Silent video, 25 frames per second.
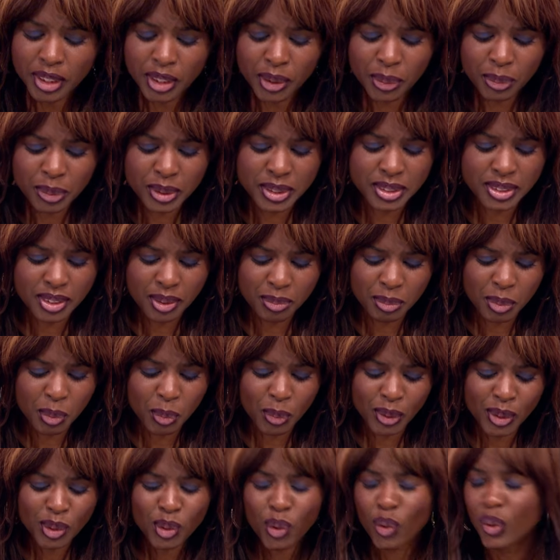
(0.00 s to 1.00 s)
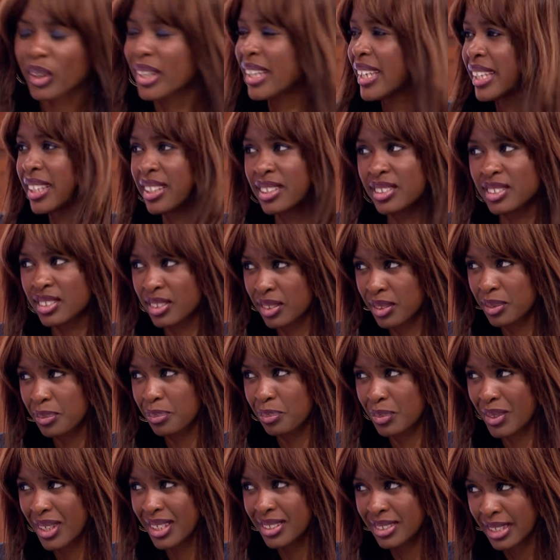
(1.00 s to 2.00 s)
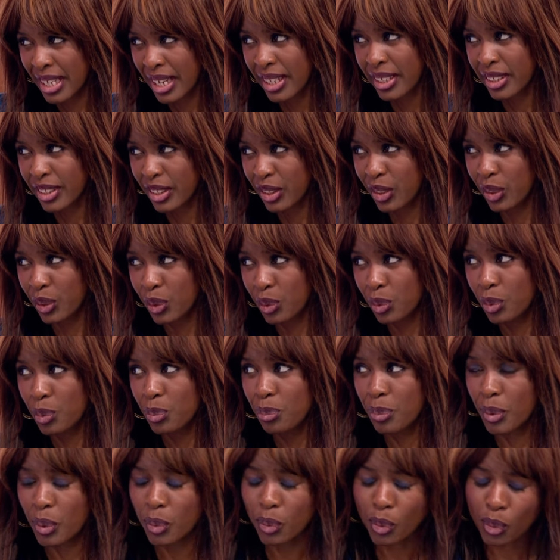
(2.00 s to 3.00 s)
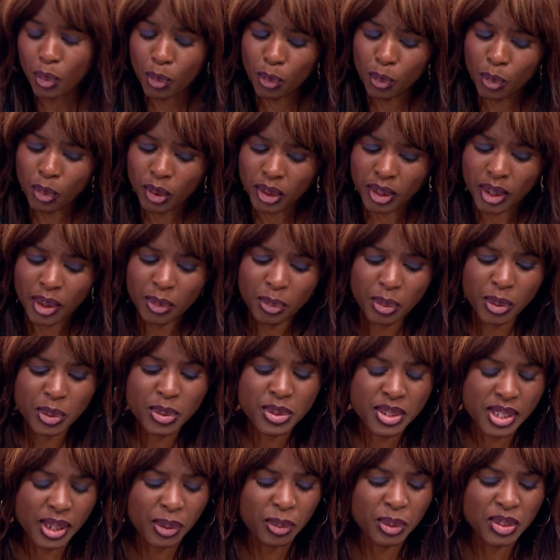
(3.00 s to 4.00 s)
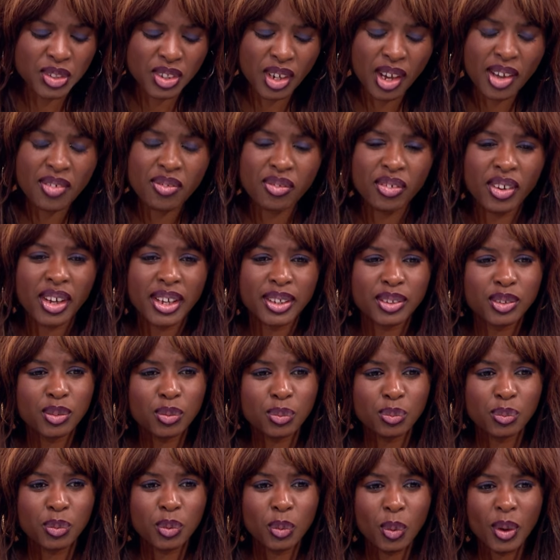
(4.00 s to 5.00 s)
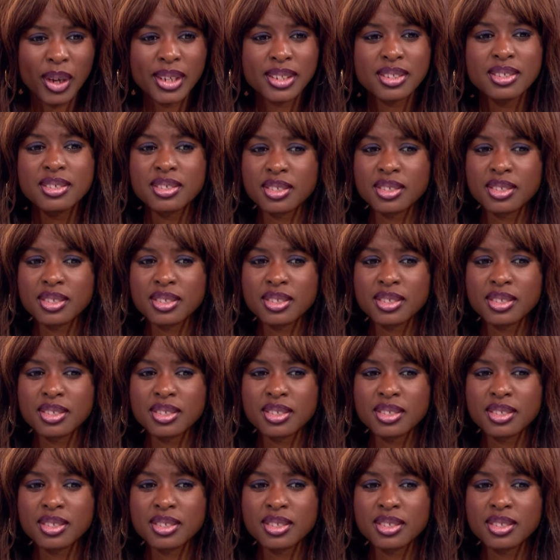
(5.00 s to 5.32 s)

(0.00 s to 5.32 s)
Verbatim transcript: Louis, I mean, we're not here to attack you, but what I will say, which I find quite